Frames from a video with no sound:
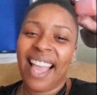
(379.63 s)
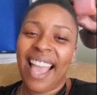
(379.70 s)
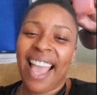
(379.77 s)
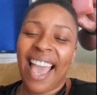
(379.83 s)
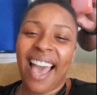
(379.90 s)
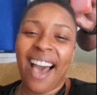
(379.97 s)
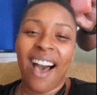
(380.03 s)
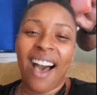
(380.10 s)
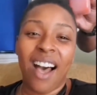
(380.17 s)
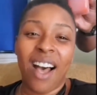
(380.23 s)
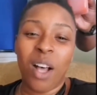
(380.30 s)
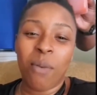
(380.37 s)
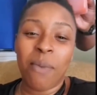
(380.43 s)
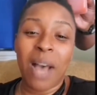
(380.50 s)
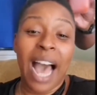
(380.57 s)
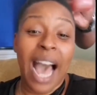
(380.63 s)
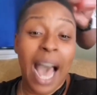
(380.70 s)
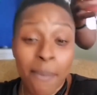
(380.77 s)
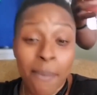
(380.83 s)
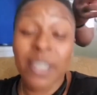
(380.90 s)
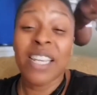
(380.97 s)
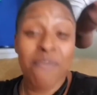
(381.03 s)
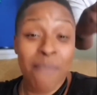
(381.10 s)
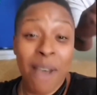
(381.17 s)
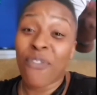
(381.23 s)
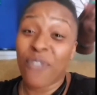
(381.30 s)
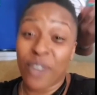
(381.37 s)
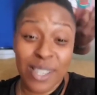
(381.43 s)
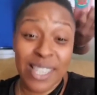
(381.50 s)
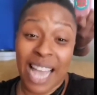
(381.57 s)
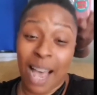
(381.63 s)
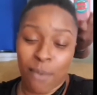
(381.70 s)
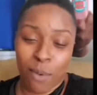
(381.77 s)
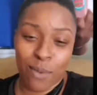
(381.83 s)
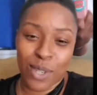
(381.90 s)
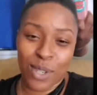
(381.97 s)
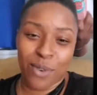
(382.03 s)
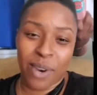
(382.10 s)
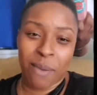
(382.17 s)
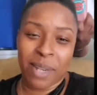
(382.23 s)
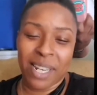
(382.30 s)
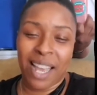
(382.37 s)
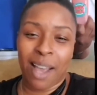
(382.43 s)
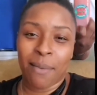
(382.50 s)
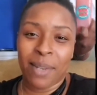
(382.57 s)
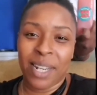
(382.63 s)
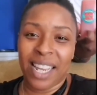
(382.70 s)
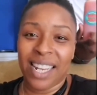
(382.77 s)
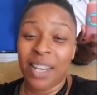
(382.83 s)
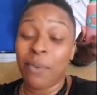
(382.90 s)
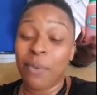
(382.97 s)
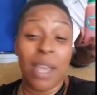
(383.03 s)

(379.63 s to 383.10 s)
I believe my first album was Grammy nominated.